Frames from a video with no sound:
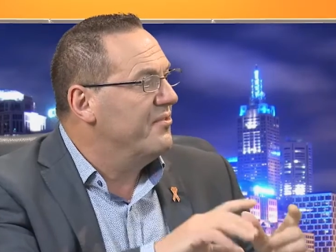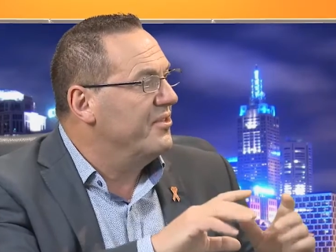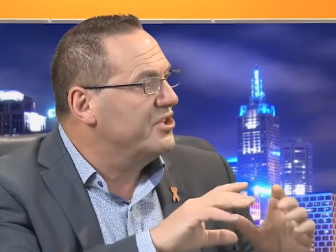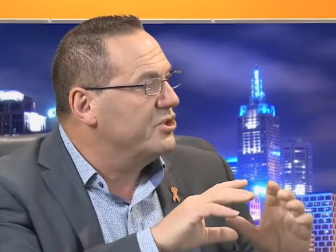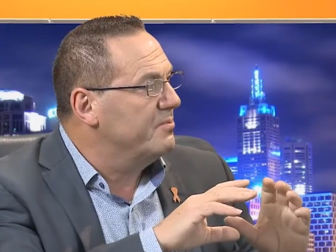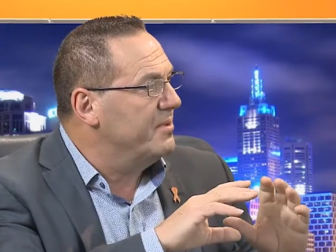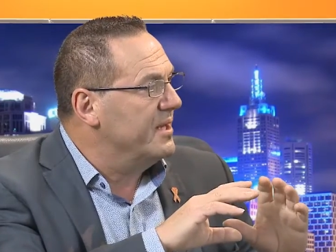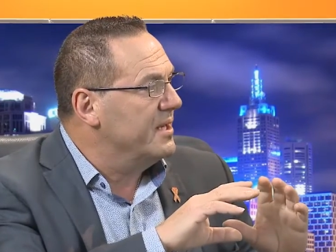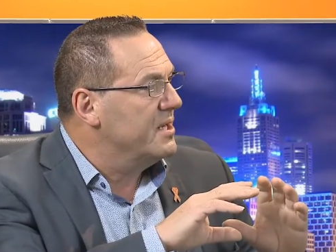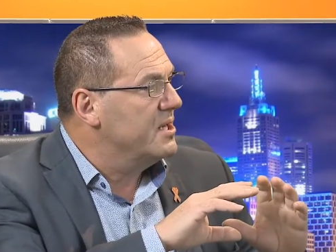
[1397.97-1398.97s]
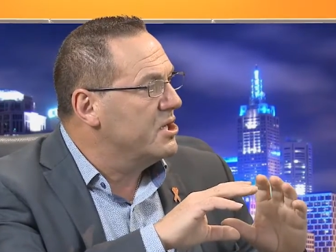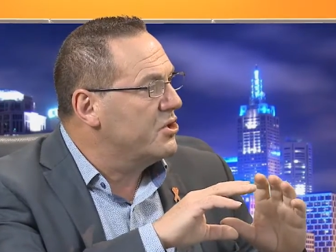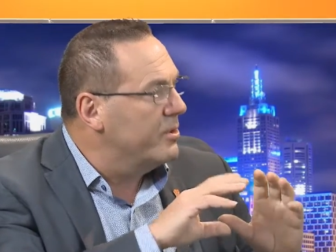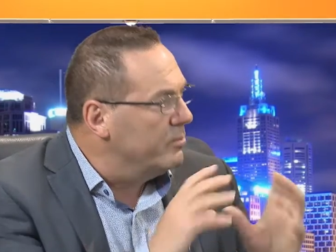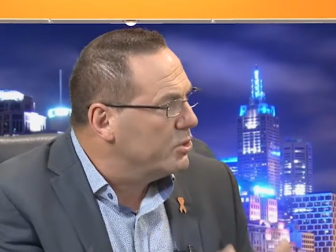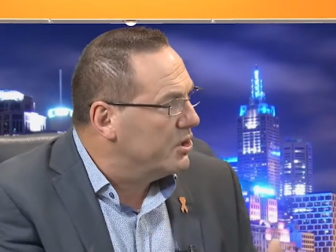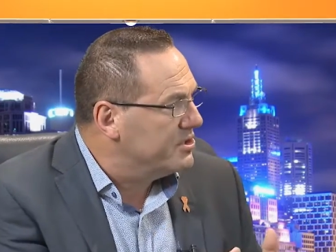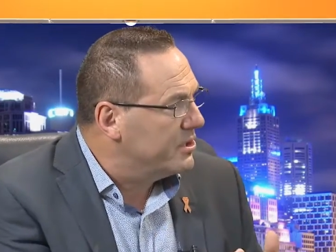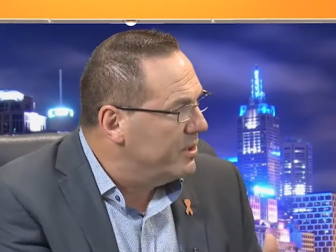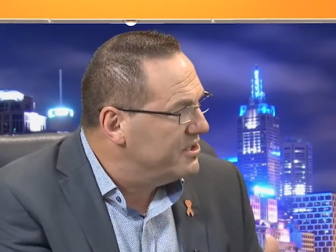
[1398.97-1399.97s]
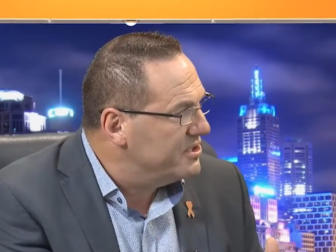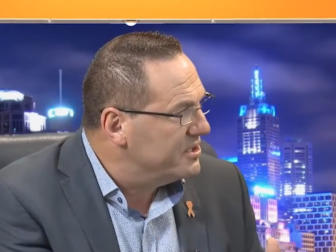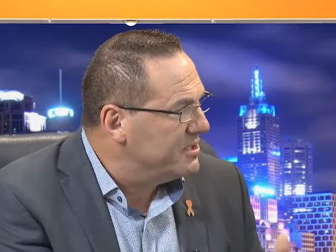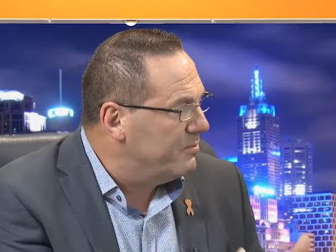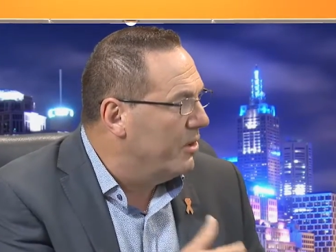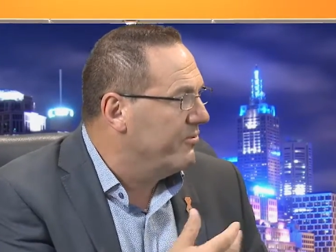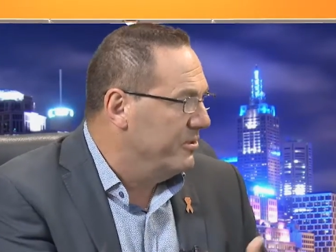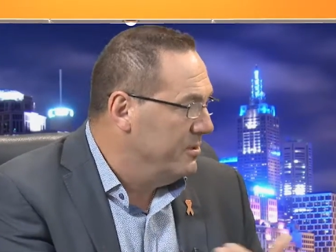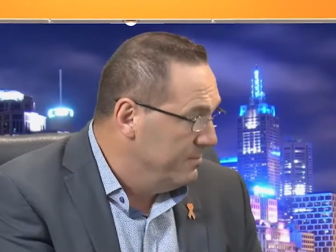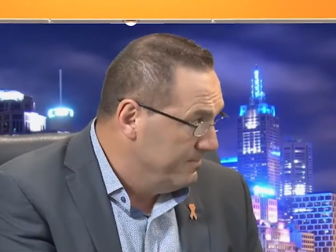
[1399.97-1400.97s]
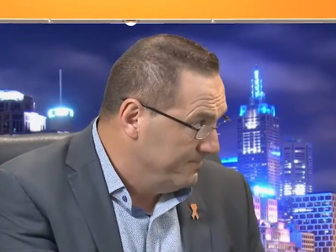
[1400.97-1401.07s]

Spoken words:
there should be criminal consequences, that's my view,